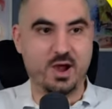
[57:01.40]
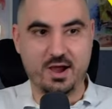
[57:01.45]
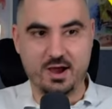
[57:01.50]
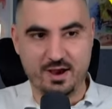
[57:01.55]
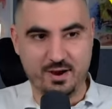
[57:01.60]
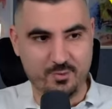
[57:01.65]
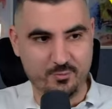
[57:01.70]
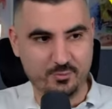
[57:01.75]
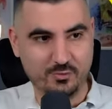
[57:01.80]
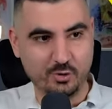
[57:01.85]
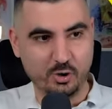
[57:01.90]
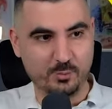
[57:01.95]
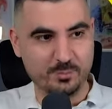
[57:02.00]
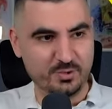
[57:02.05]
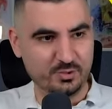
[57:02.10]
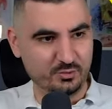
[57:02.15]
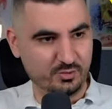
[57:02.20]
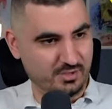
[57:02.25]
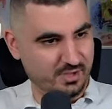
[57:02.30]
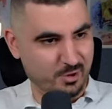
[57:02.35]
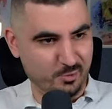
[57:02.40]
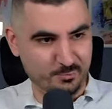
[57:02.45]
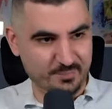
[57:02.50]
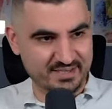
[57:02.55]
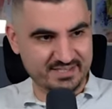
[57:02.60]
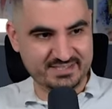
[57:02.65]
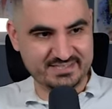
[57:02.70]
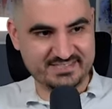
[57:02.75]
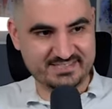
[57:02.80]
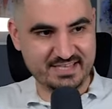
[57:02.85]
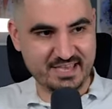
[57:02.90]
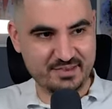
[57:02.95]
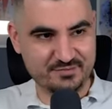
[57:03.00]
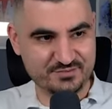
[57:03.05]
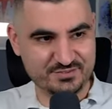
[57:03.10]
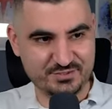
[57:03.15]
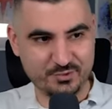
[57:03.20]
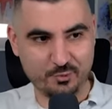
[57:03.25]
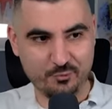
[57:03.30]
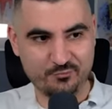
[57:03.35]
Wow, Kobbie, how many
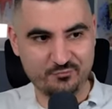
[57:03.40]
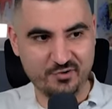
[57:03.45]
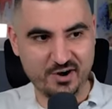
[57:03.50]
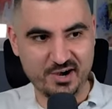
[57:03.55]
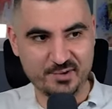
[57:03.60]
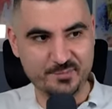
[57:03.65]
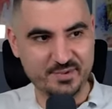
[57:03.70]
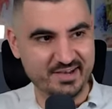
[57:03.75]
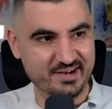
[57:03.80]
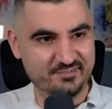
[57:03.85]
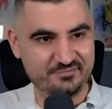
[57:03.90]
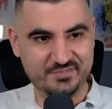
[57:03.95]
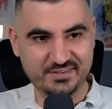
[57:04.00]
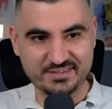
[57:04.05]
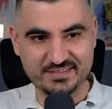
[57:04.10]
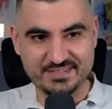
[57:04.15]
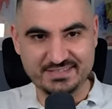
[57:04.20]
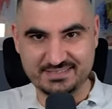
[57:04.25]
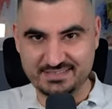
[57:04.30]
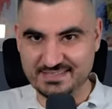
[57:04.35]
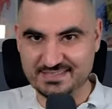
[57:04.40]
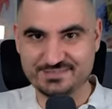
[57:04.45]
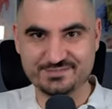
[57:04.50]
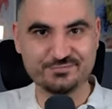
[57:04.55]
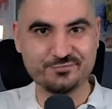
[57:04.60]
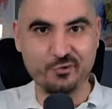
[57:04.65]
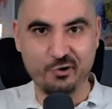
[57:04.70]
saves so far, man? I think this is his